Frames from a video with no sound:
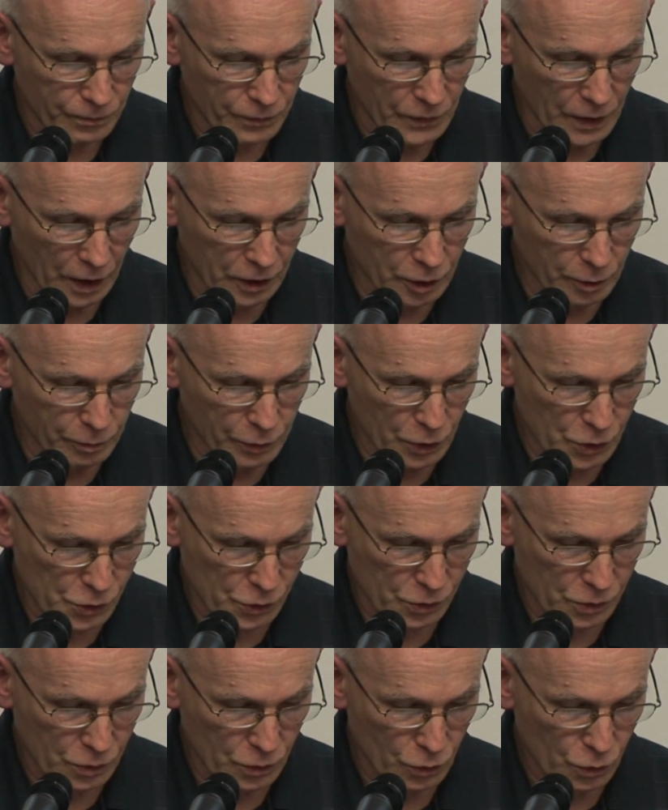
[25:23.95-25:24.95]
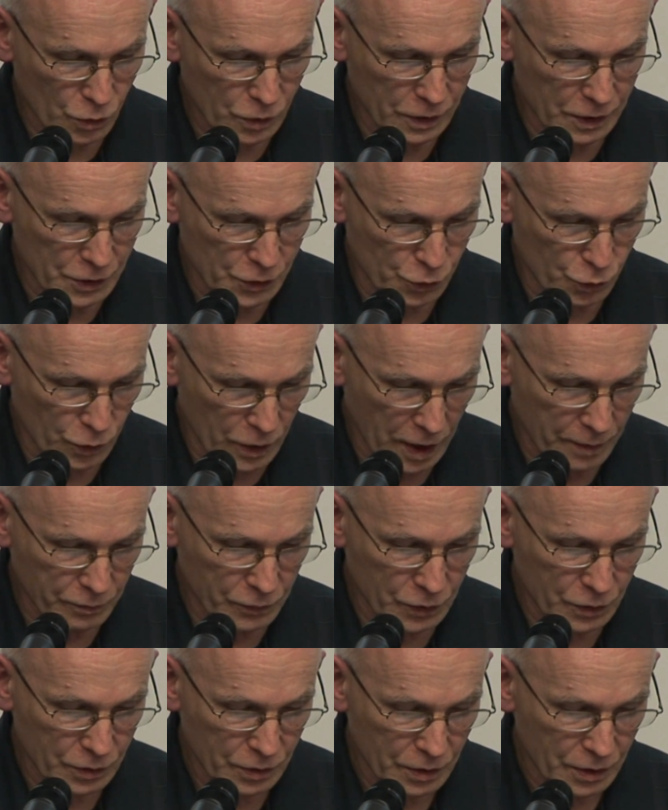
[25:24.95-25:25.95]
and the person who has
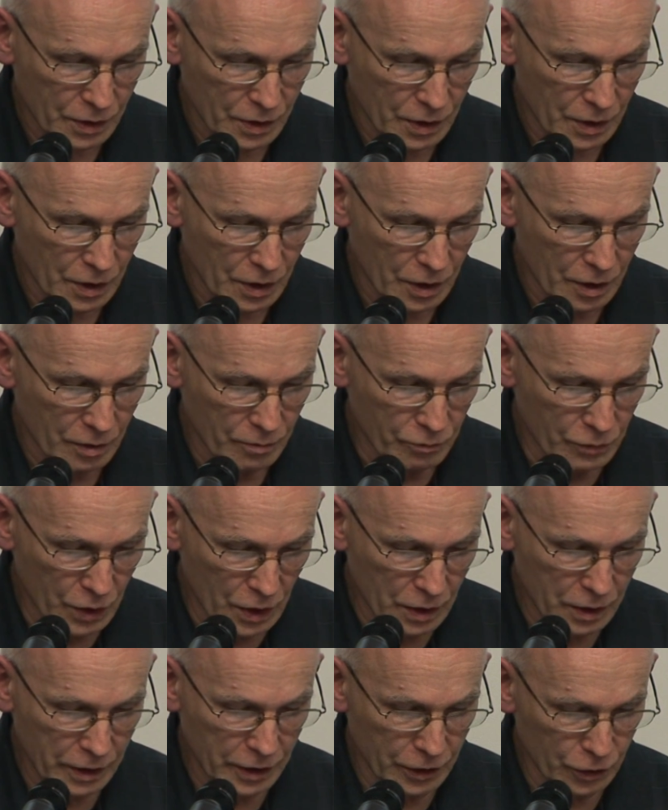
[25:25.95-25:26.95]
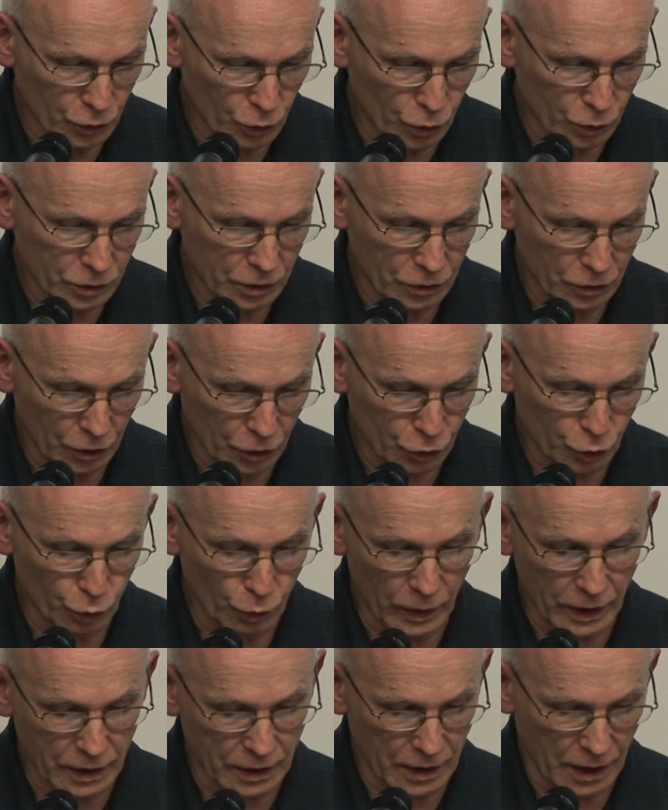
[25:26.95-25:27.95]
dreamt merely in order not to
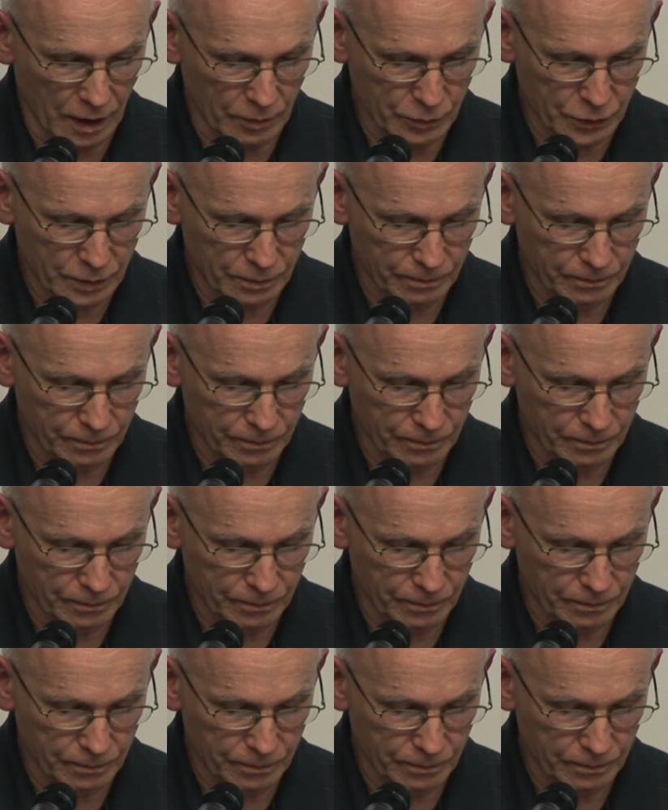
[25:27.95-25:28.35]
wake up."